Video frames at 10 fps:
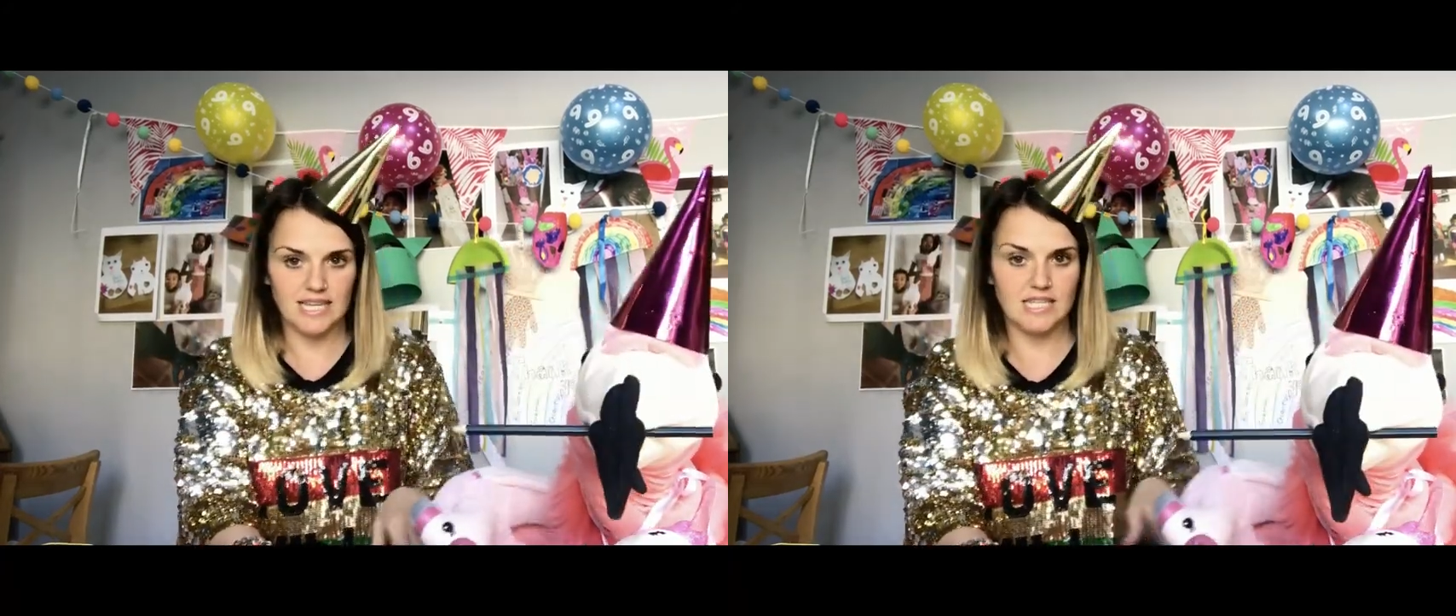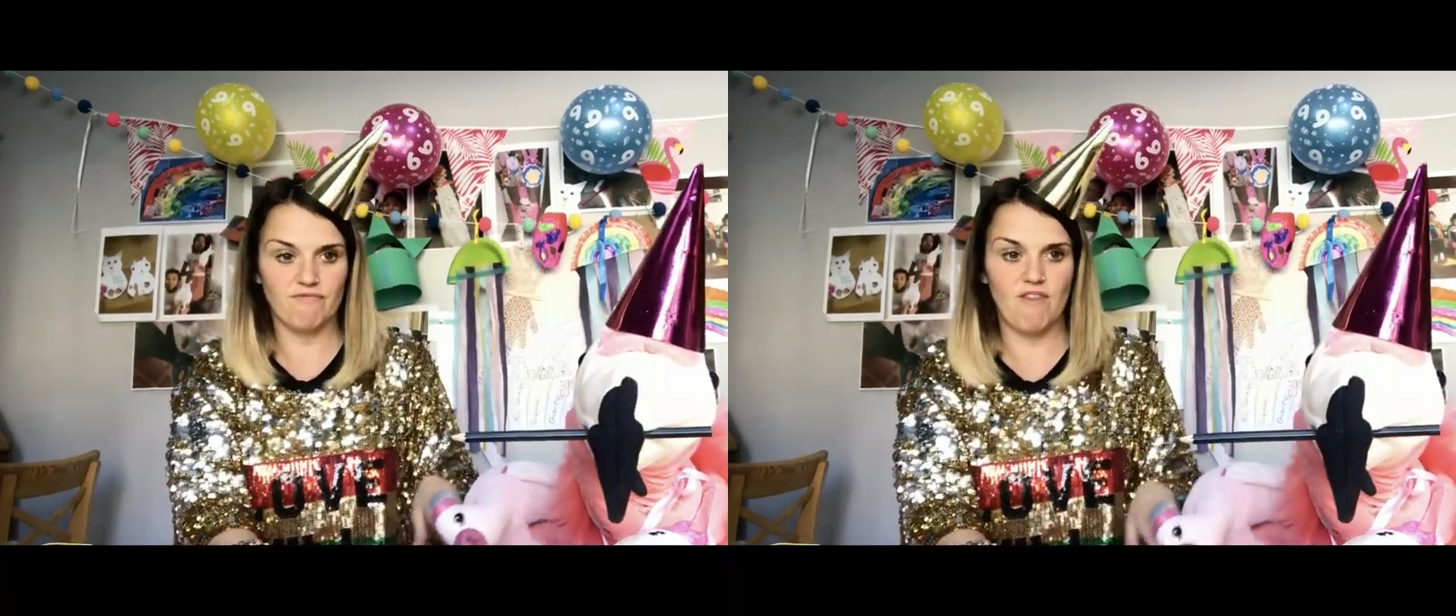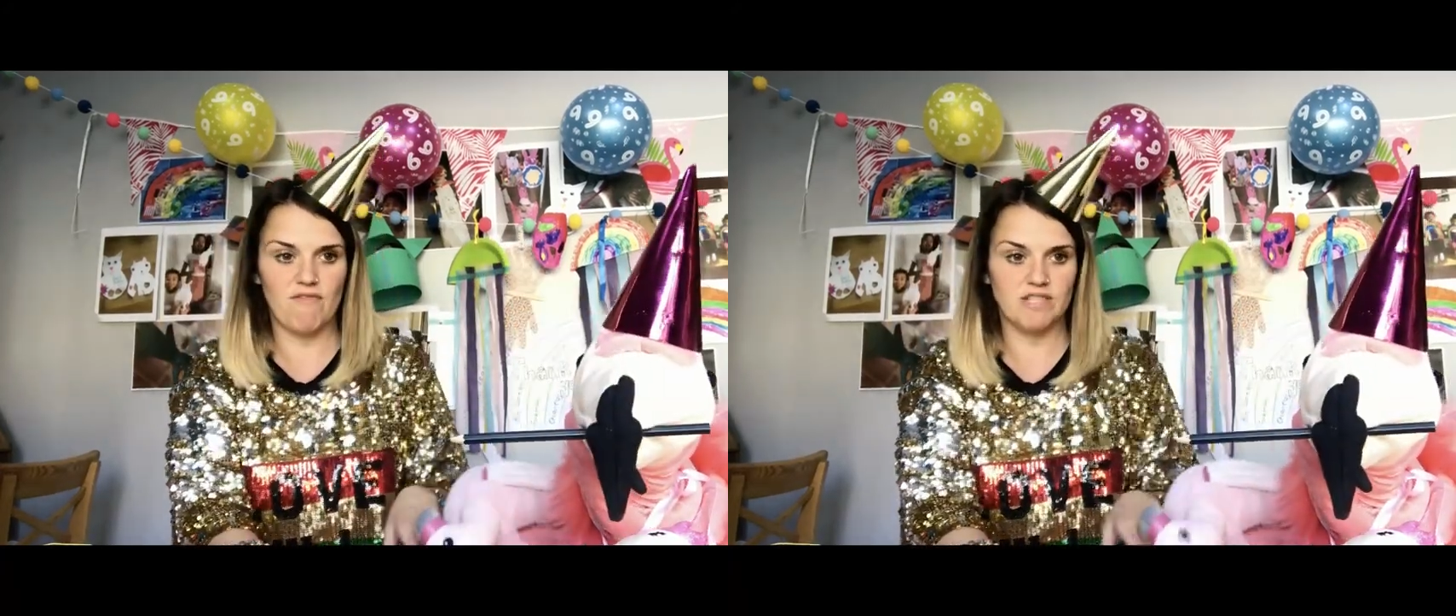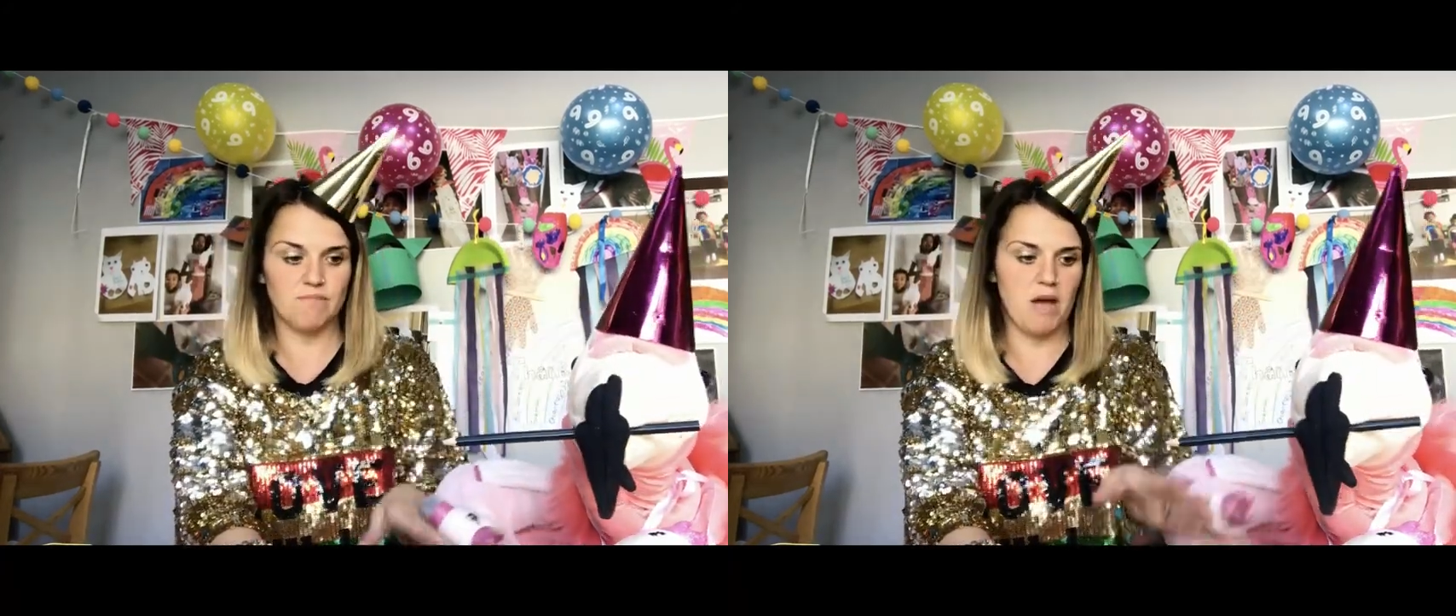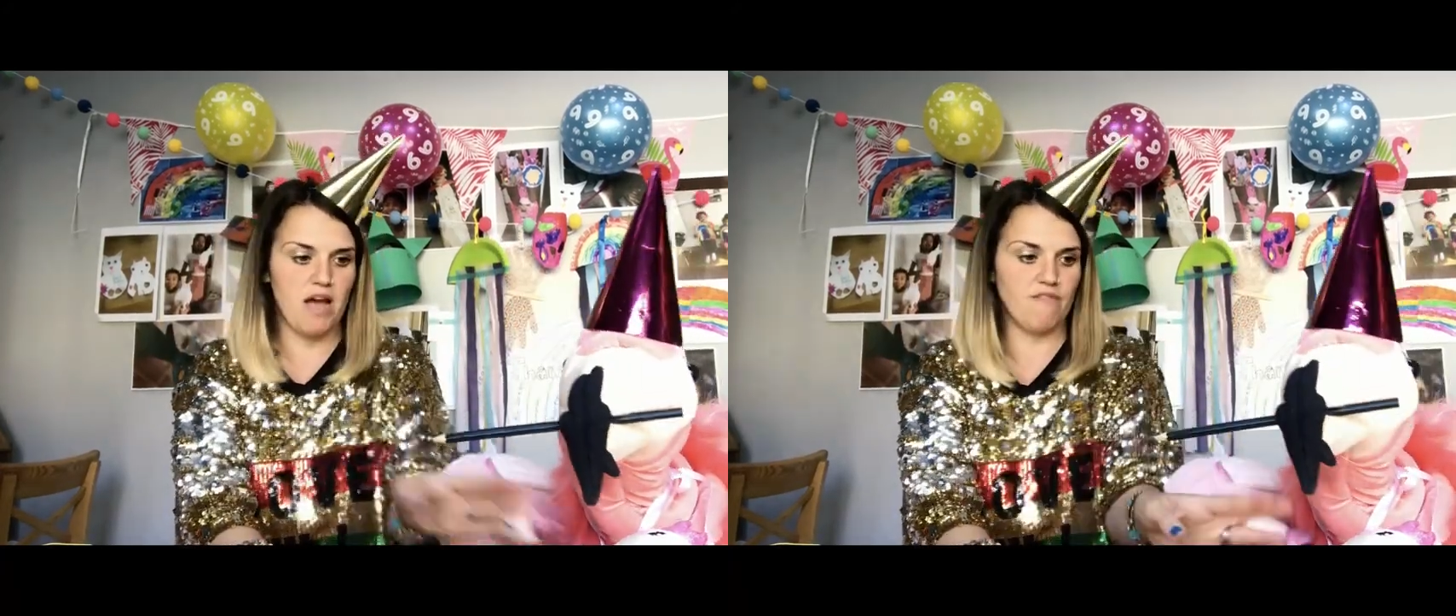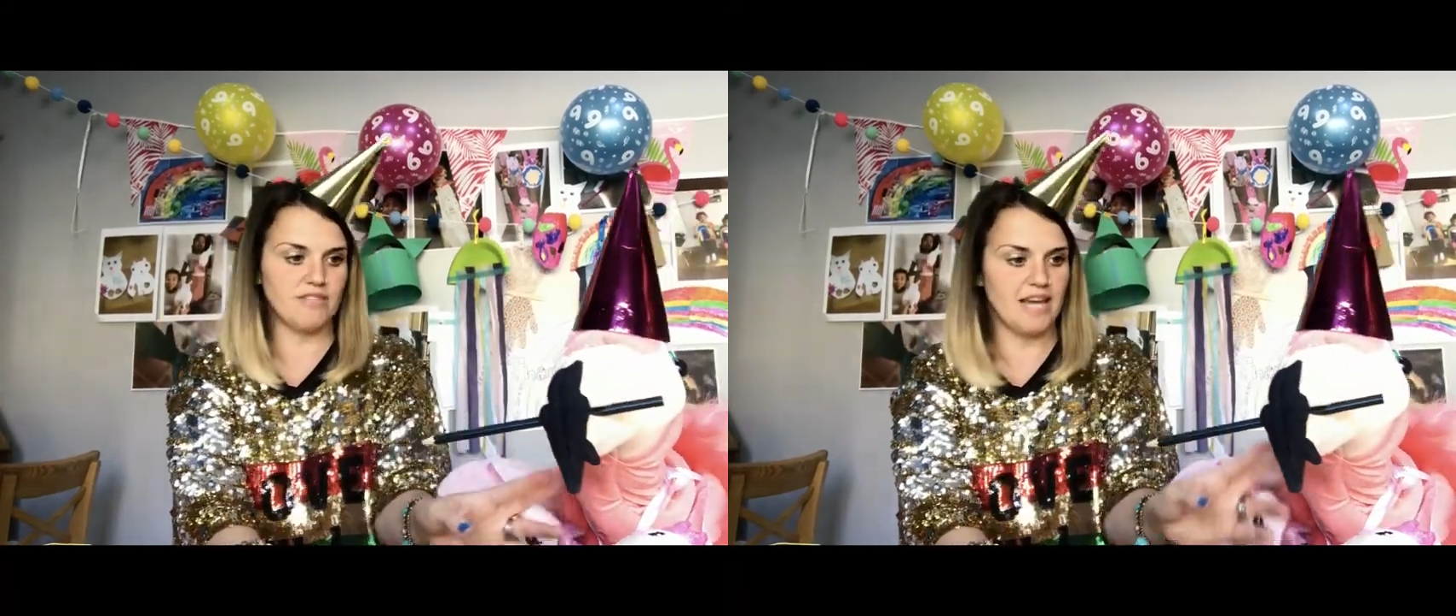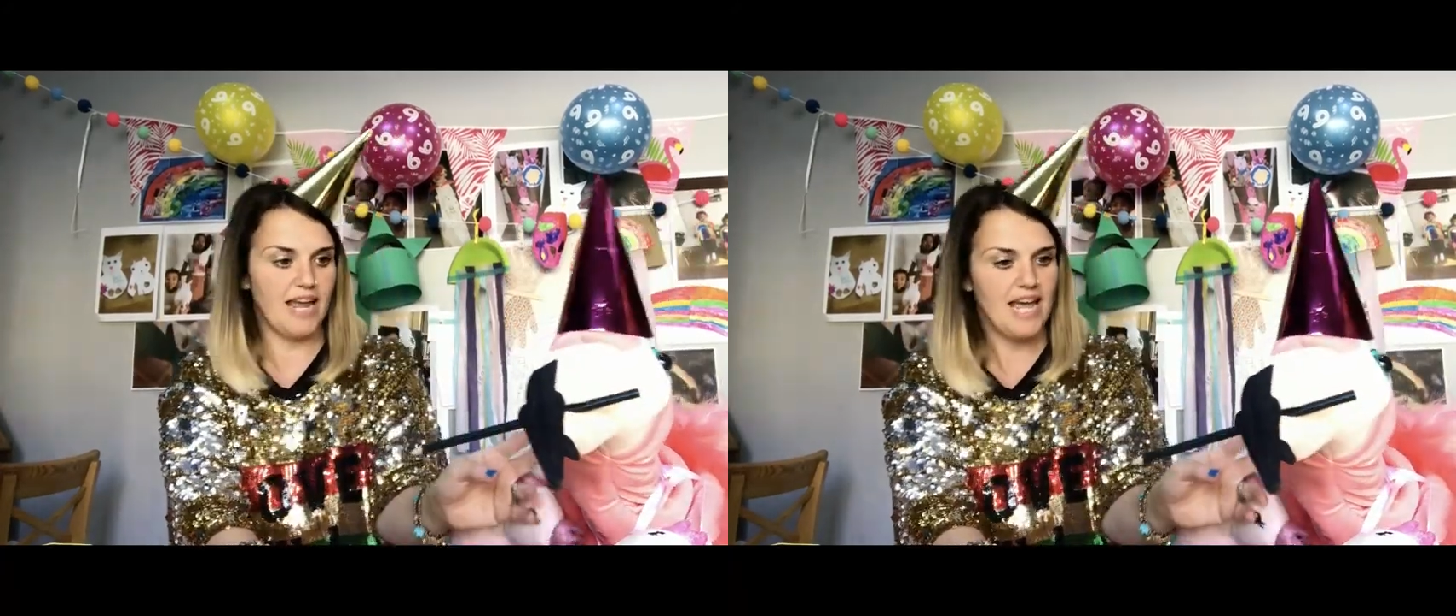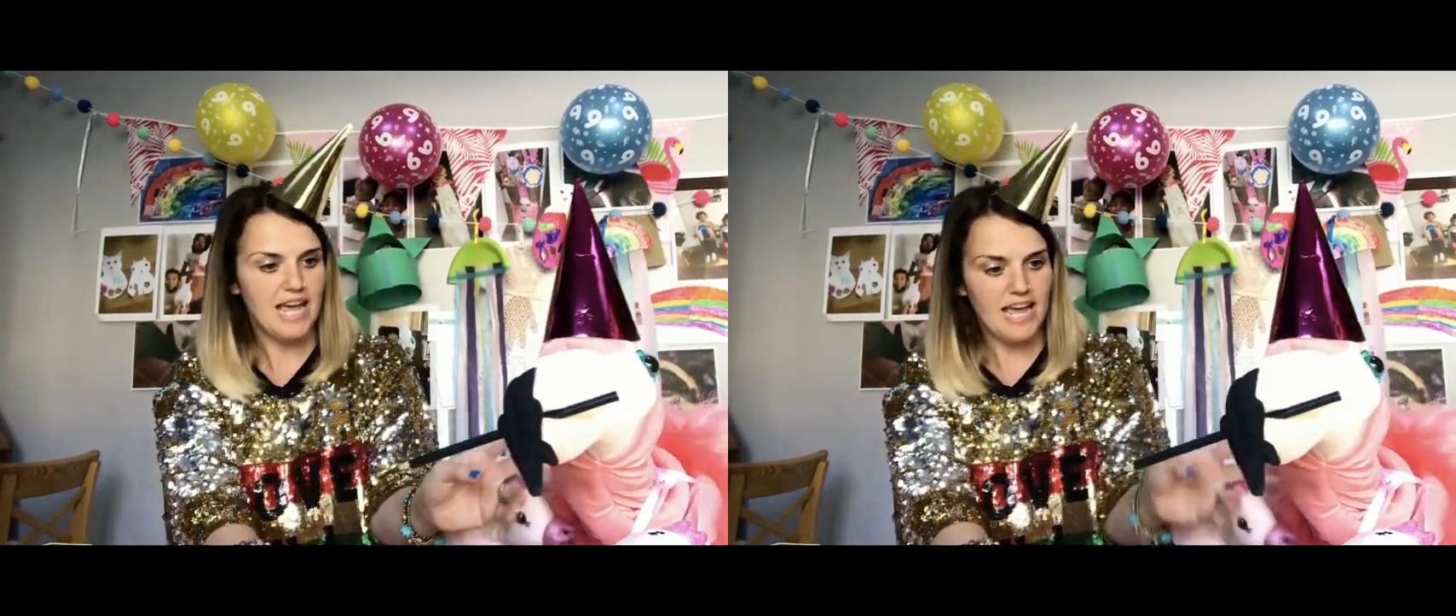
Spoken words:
it's Feathers' birthday.